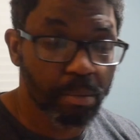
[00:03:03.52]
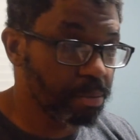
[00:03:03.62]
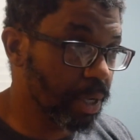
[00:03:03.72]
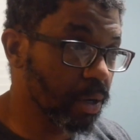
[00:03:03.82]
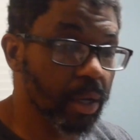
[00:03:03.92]

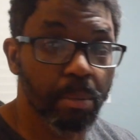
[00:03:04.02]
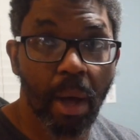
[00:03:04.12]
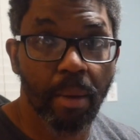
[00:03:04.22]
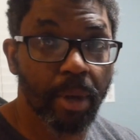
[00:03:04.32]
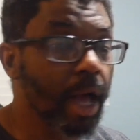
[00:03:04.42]
Period.
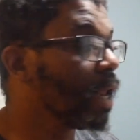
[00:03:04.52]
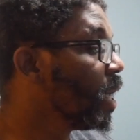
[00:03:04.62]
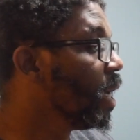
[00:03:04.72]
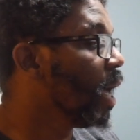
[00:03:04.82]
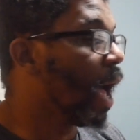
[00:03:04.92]
Bottom line.
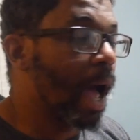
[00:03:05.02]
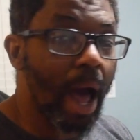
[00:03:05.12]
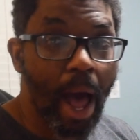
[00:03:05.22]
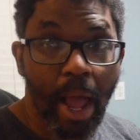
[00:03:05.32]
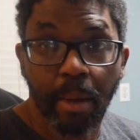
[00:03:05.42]

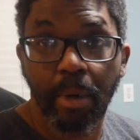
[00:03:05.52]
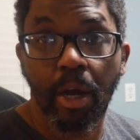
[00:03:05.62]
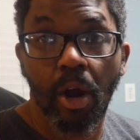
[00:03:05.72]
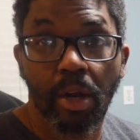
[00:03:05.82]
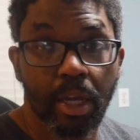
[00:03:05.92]
I am a
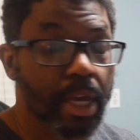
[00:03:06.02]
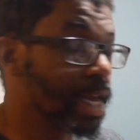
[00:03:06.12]
garlic